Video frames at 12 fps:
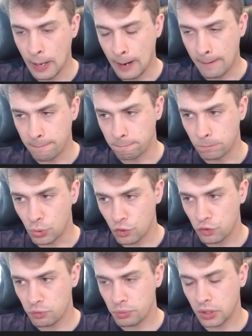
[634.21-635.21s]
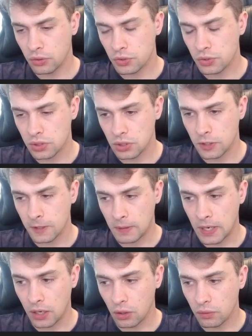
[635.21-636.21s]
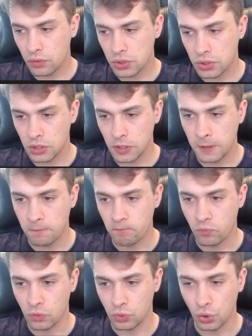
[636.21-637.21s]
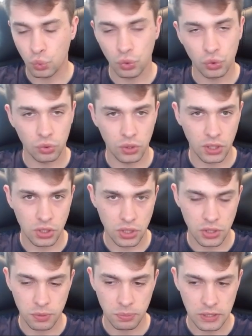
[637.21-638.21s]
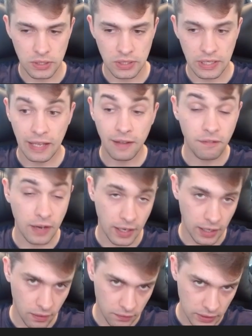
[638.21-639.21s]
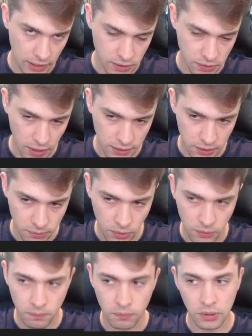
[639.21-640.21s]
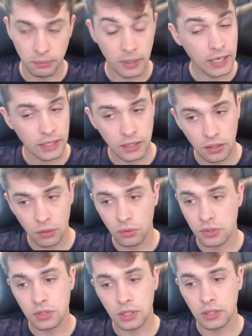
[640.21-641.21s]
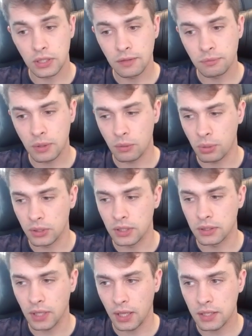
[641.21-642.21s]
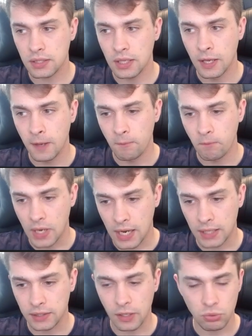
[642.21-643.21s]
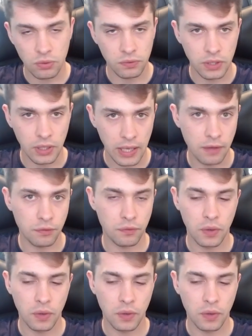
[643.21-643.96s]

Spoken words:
move, because I obviously don't want to exchange pieces if I have the isolated pawn. But my idea was that if my opponent takes, I take with the f